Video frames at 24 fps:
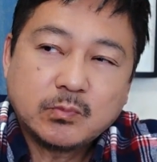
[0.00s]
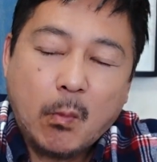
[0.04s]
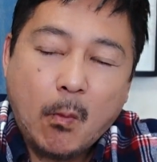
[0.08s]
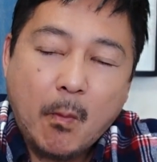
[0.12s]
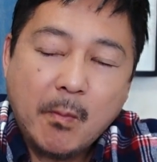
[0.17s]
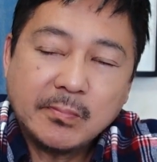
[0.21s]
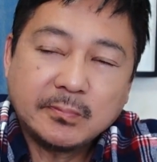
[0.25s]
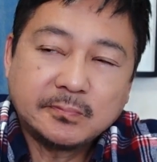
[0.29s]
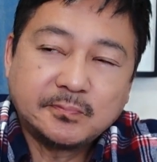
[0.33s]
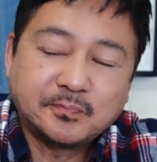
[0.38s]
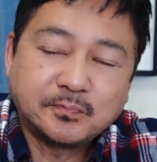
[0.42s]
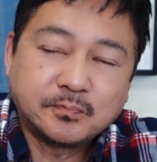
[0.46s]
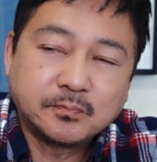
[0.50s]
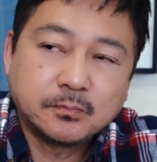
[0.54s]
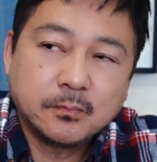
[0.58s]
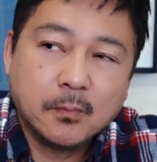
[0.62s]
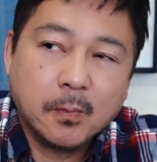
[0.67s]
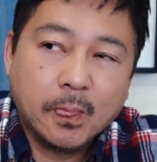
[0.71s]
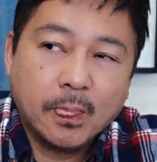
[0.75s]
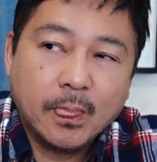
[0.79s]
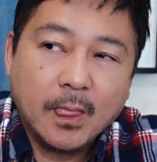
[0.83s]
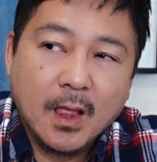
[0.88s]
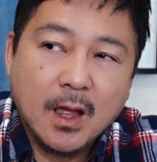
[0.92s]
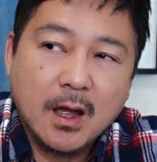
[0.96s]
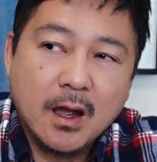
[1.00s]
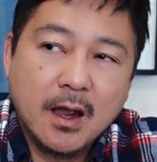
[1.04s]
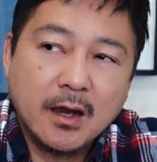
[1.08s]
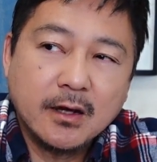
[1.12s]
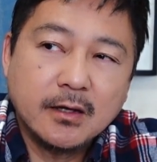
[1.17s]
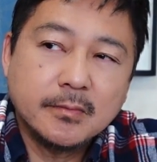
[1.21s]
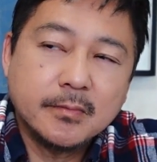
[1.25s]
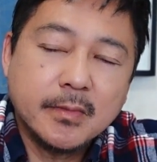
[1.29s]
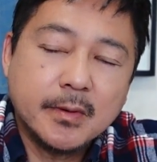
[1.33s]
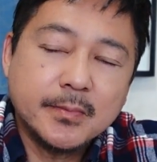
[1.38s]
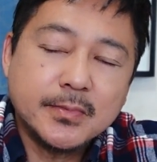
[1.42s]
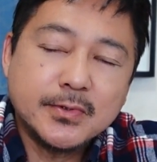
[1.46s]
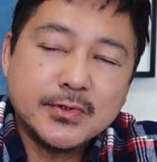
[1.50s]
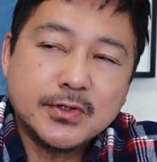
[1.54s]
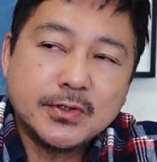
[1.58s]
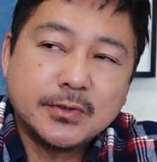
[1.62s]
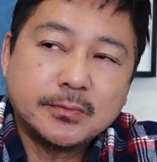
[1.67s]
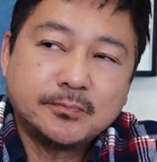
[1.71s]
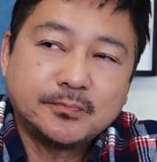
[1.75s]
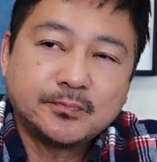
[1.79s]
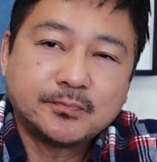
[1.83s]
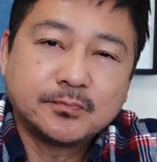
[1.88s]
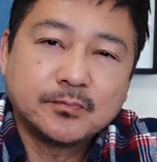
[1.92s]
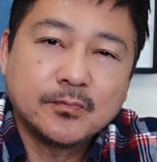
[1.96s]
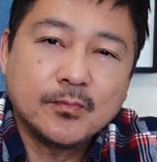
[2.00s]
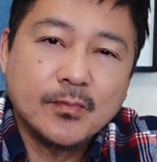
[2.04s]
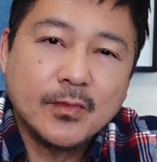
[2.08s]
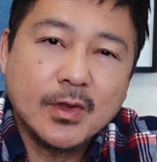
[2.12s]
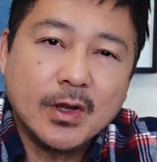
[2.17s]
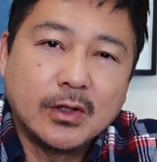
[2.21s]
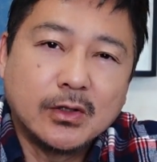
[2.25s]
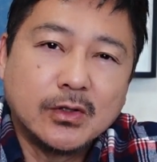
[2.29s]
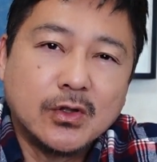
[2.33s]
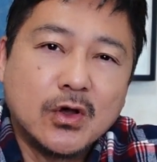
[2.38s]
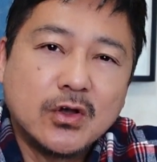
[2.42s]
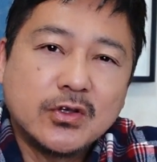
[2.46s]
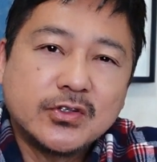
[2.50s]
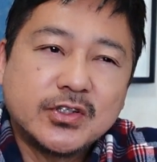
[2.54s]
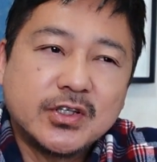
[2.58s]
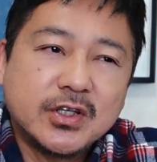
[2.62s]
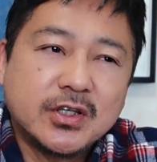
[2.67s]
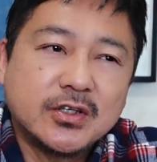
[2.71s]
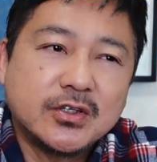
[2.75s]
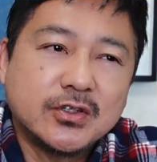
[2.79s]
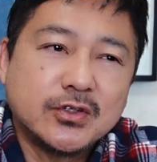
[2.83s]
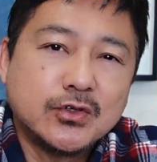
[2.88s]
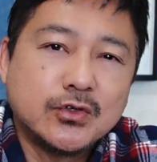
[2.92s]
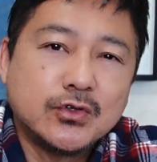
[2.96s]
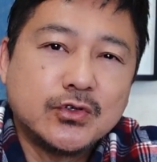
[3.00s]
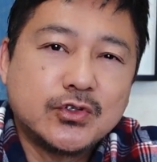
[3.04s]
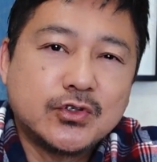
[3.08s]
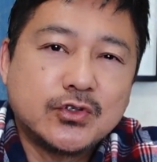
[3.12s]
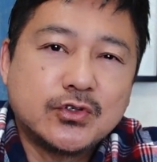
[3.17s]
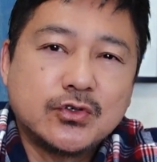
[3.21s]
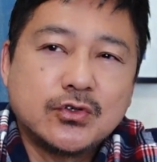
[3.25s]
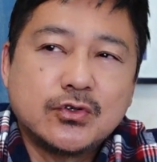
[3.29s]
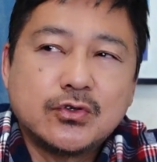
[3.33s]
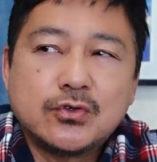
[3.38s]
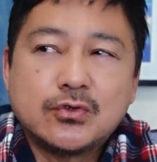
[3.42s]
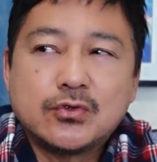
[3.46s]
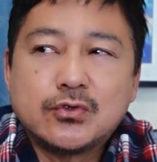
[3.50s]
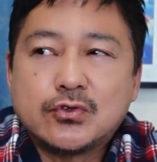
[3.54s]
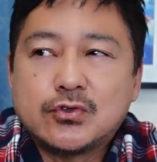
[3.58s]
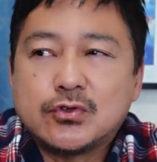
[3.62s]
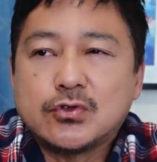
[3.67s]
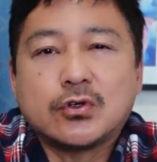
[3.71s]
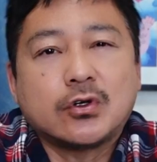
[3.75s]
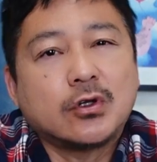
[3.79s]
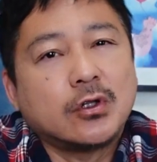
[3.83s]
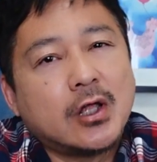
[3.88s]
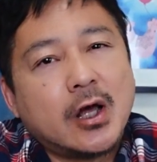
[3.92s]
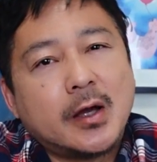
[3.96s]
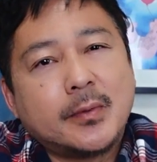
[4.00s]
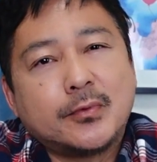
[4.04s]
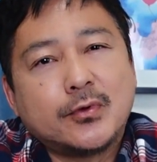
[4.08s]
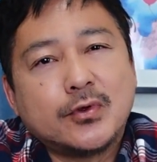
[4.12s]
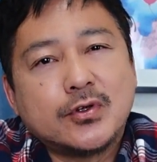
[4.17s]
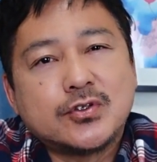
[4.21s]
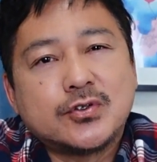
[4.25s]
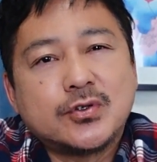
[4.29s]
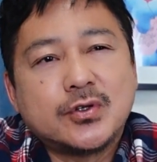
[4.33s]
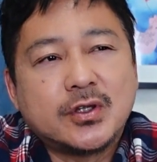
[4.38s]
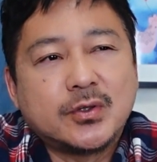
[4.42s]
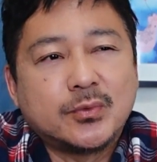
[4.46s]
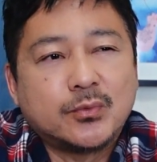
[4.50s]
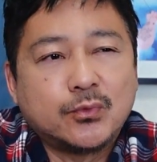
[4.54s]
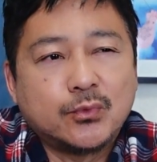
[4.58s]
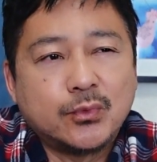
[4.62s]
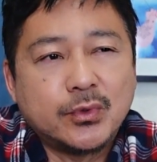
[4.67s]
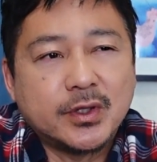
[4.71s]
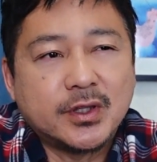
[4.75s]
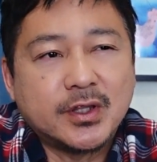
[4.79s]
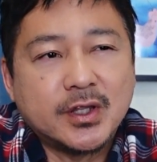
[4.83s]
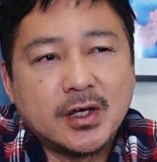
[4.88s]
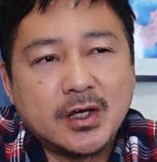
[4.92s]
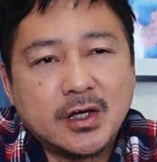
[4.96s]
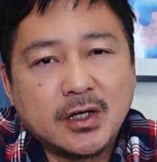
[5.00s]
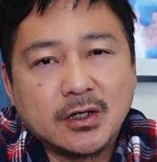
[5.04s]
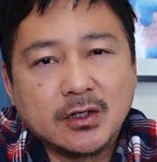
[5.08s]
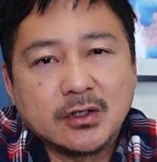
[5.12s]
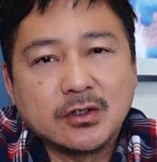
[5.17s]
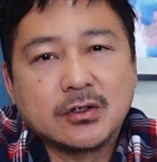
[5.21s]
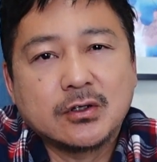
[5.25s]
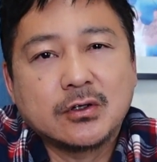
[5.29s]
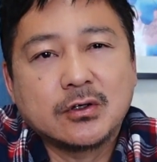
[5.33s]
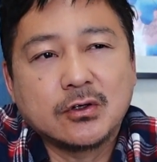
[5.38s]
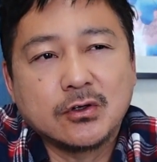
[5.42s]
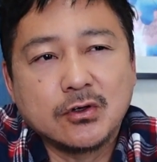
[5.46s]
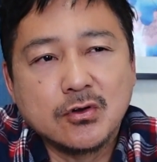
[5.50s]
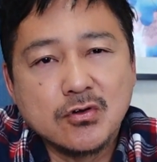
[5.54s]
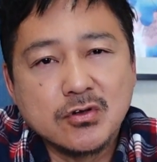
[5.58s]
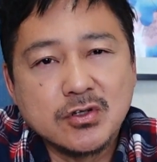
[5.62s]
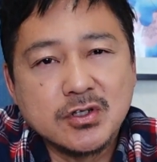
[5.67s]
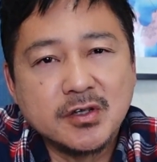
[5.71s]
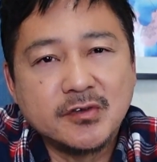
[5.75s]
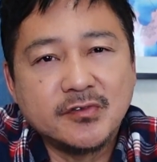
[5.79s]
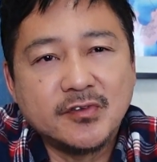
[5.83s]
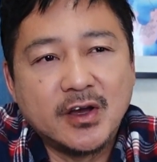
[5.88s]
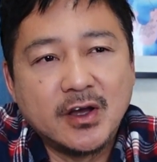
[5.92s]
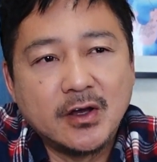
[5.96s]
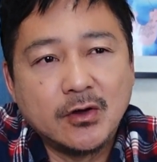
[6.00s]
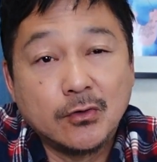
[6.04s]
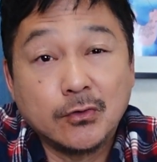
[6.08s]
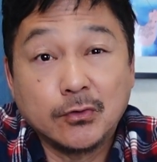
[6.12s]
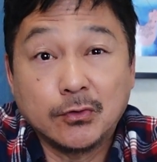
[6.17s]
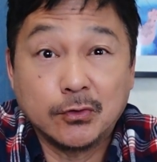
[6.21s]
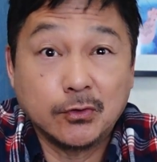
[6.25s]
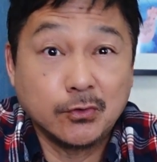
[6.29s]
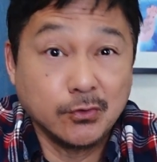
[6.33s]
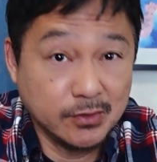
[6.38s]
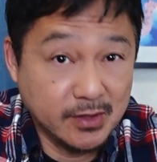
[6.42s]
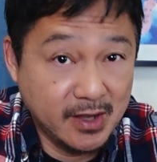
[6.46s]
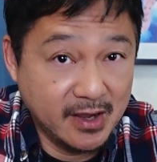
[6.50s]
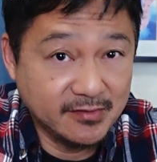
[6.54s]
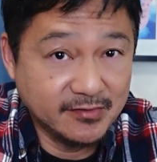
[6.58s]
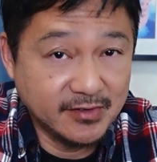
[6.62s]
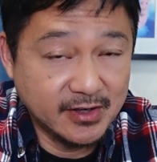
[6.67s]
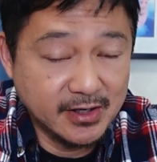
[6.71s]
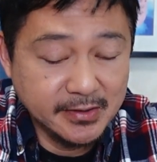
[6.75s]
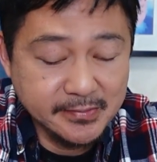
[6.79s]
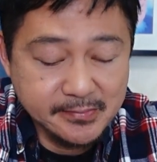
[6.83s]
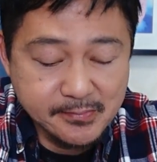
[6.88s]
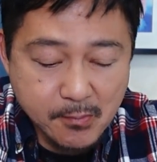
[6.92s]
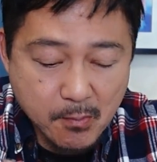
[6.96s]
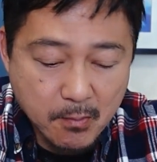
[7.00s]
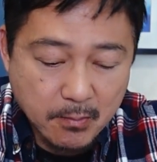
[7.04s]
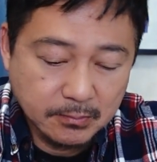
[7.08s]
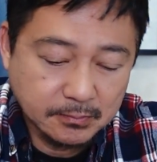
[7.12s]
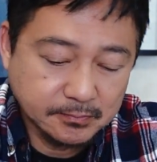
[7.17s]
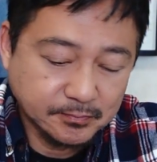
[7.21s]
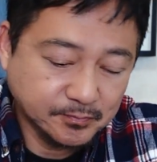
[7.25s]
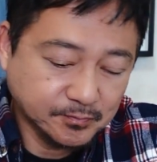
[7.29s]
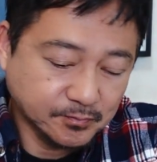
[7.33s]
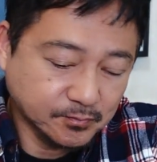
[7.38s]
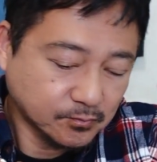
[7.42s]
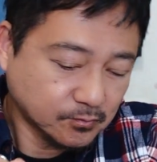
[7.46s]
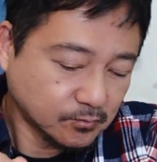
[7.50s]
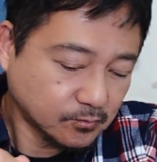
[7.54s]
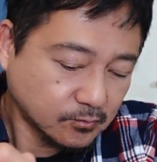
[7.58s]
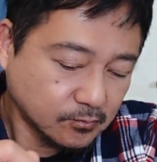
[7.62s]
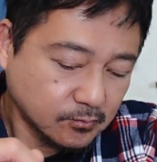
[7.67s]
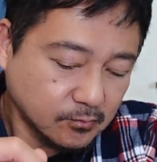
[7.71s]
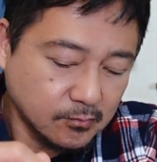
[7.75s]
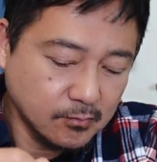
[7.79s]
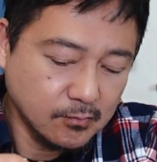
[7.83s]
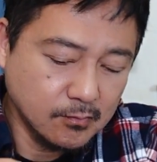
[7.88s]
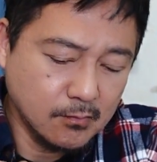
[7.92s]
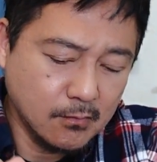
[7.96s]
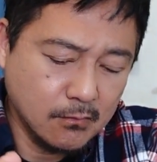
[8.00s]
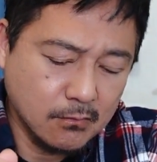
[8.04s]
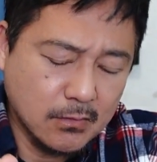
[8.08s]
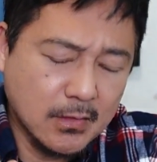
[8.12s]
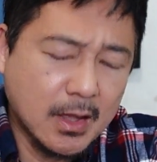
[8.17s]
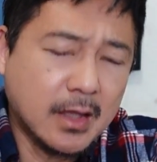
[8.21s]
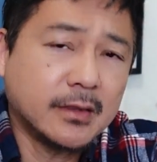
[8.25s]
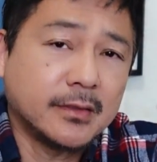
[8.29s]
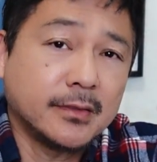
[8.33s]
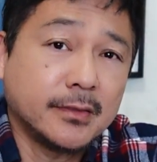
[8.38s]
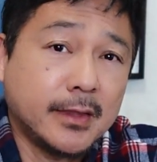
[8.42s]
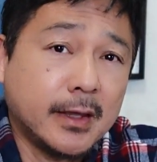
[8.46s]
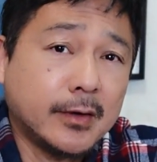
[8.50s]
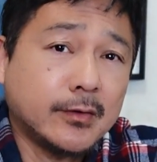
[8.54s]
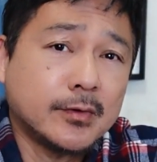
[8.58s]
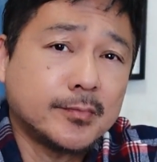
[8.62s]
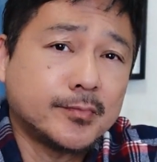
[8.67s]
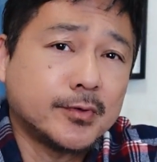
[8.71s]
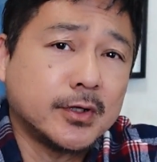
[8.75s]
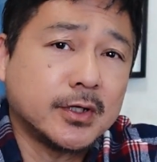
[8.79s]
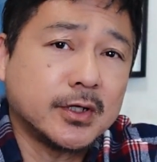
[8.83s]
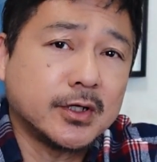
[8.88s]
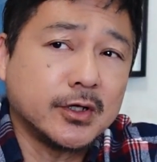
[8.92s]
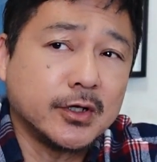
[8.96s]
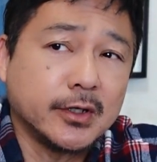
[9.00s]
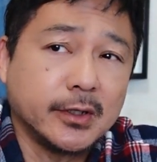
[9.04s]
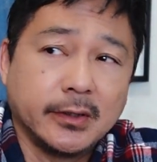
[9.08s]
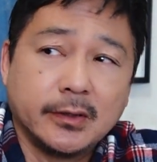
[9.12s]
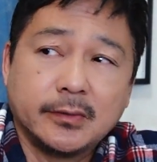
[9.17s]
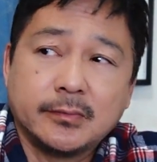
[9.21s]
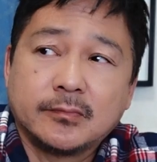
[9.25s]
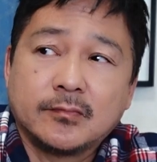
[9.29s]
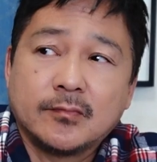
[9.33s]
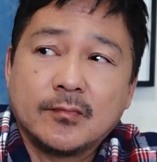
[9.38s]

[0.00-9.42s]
I remember Lawson used to do collaboration with Godiva or Godiva, and they were pretty good.